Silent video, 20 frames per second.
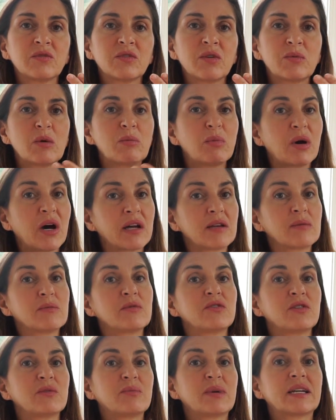from the bottom
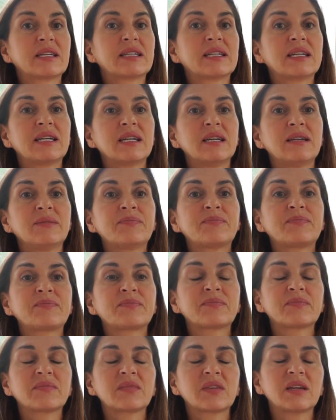of your belly
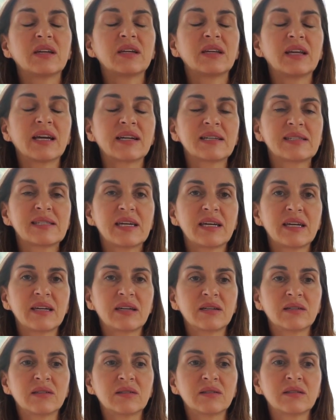and
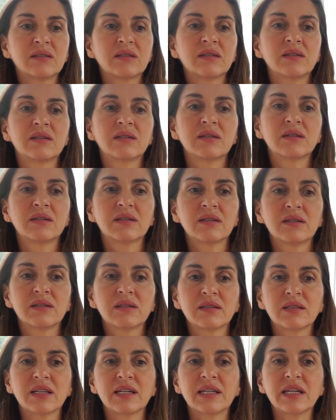exhale,
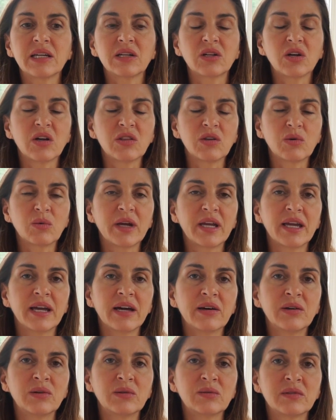letting it all the way
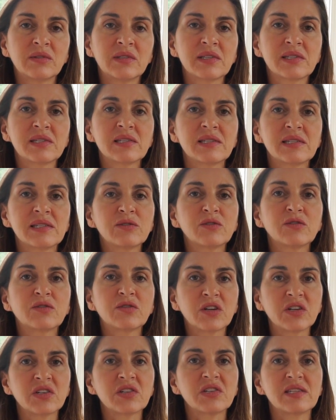out. This is the
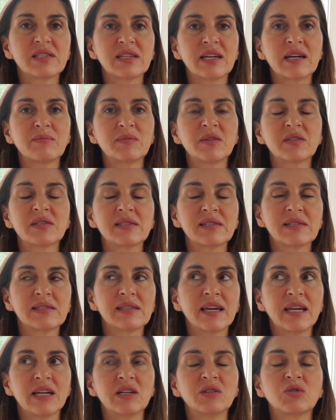first step. This is
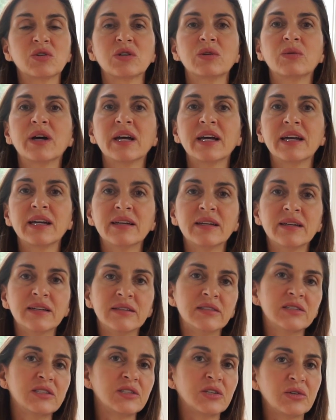the entryway
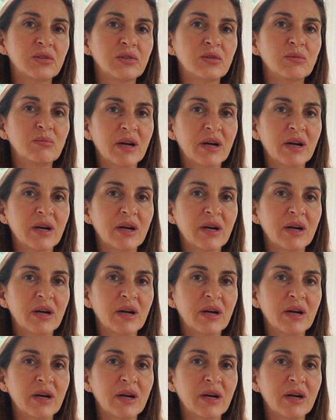into